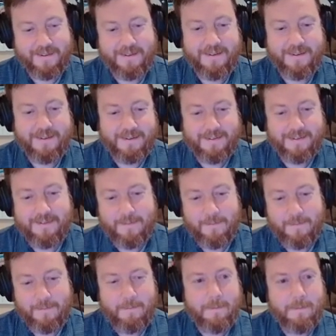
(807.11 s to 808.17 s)

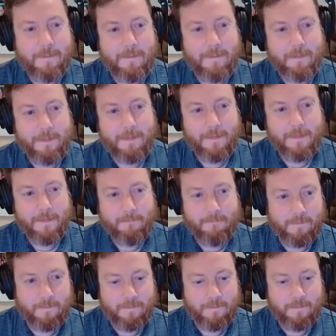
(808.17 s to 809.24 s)

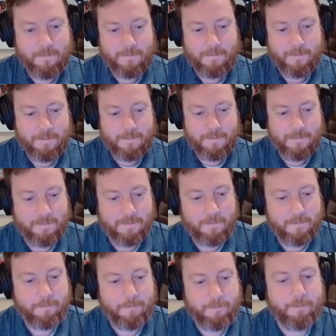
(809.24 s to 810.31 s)

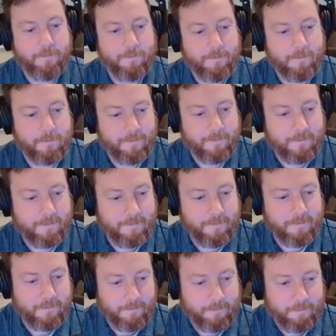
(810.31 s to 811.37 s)

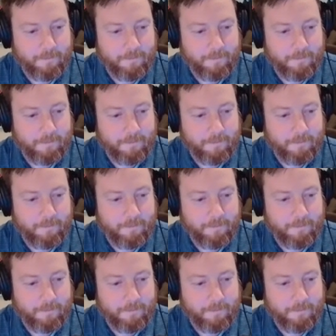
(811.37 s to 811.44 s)
(not speaking)